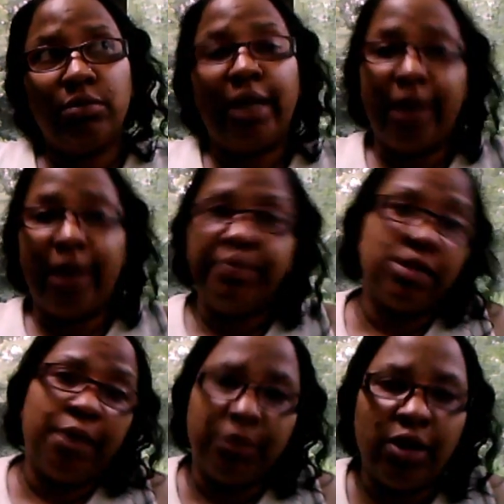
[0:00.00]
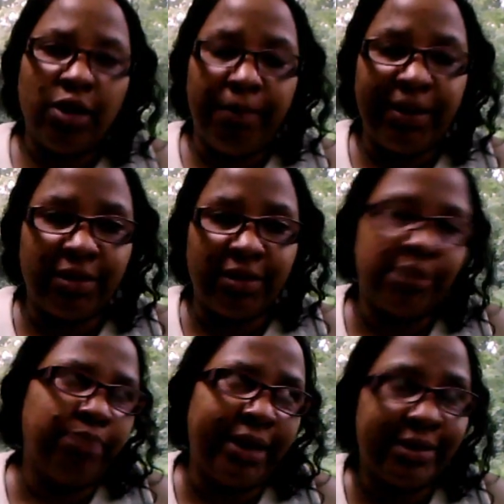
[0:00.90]
I'm making a
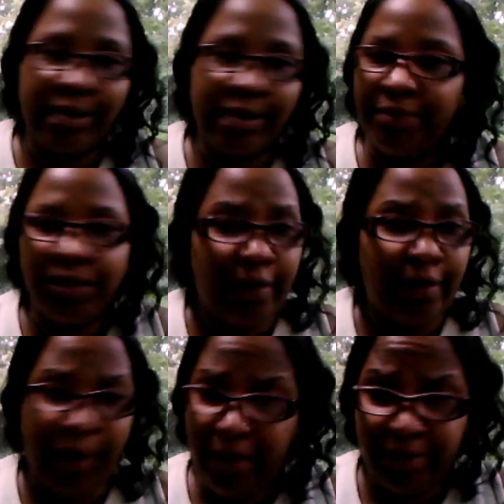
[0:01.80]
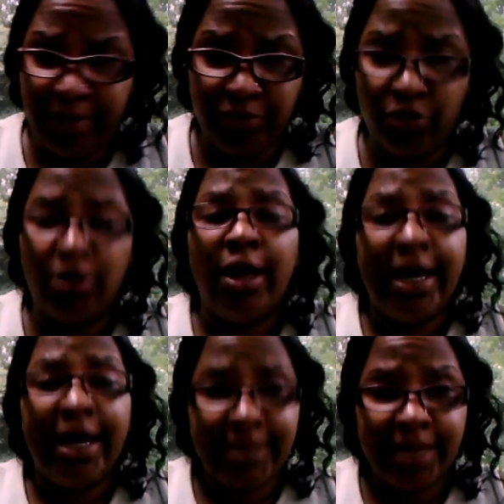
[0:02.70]
blanket statement, and I may be wrong,
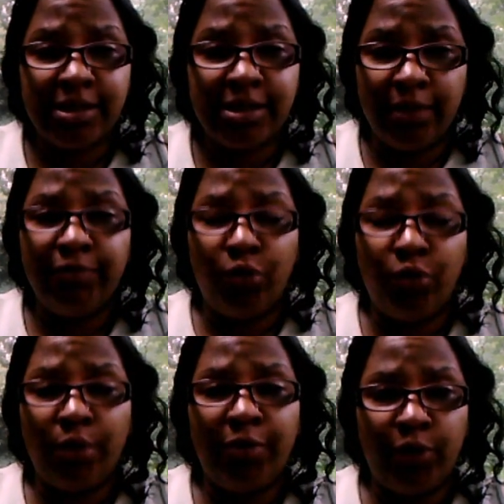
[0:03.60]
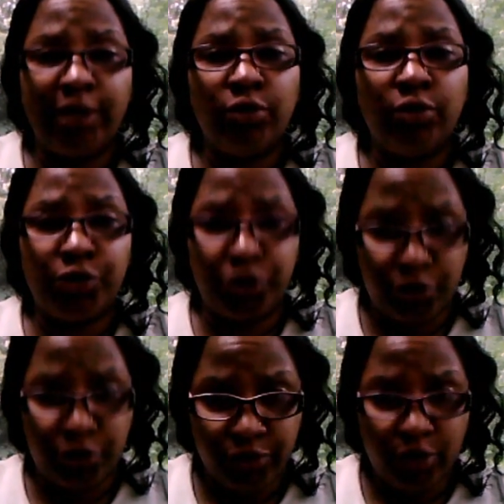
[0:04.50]
has had some form of weight loss
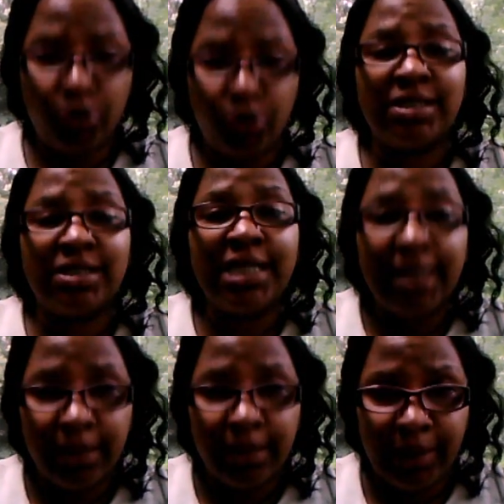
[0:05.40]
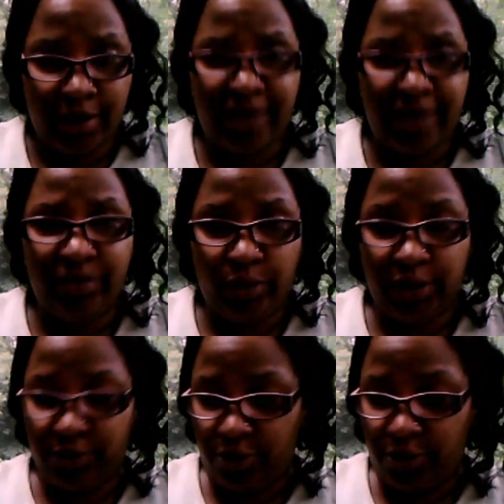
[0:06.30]
surgery, or is thinking about having weight
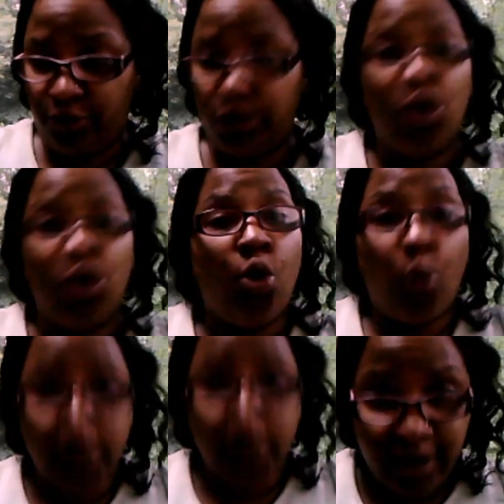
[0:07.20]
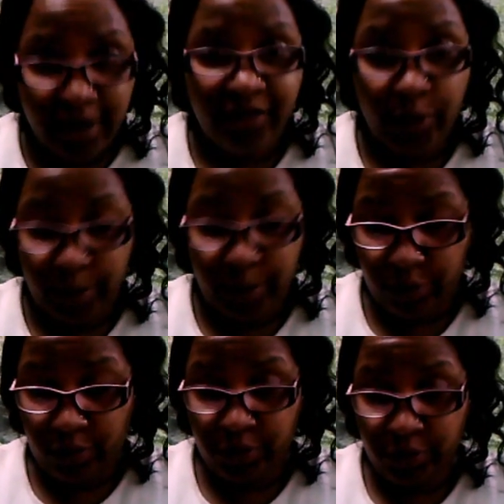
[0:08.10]
loss surgery, wants to have weight
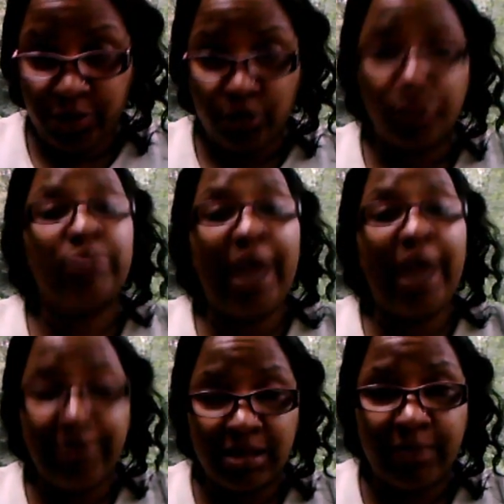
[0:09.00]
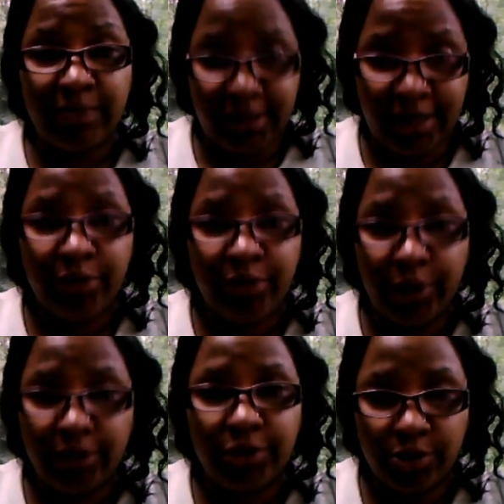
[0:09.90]
loss surgery, is married to somebody that had
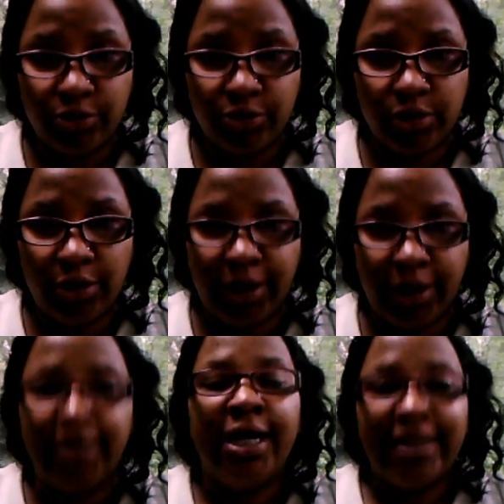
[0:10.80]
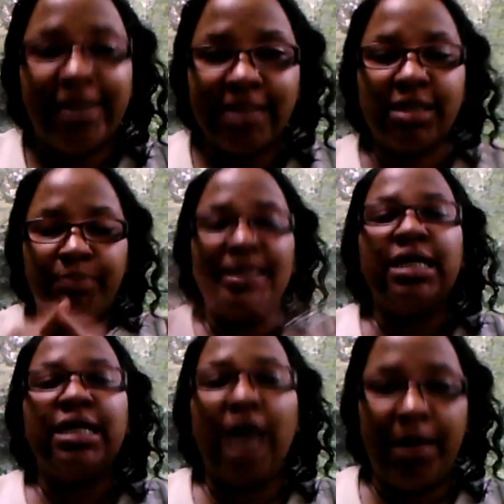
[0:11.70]
weight loss surgery. Okay, that's the
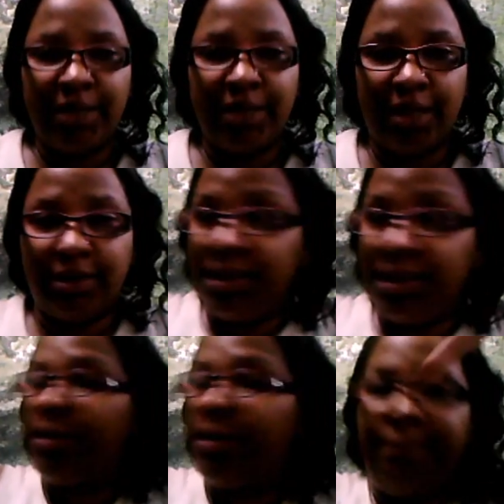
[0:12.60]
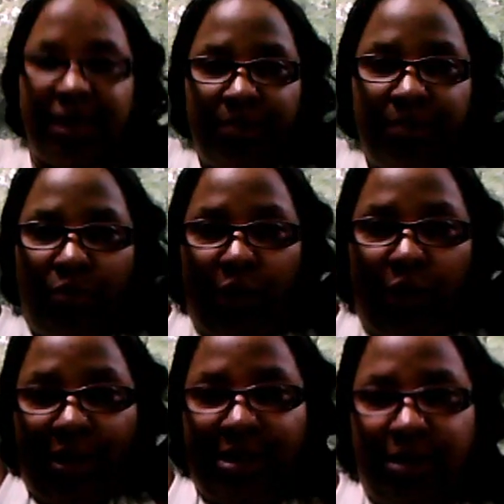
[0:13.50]
big commonality. That's the big boy.
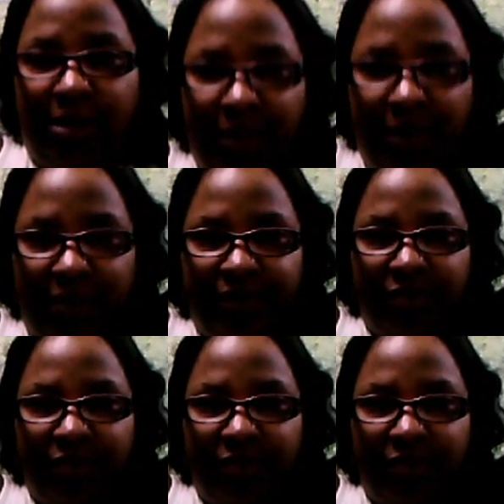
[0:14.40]
That's up here.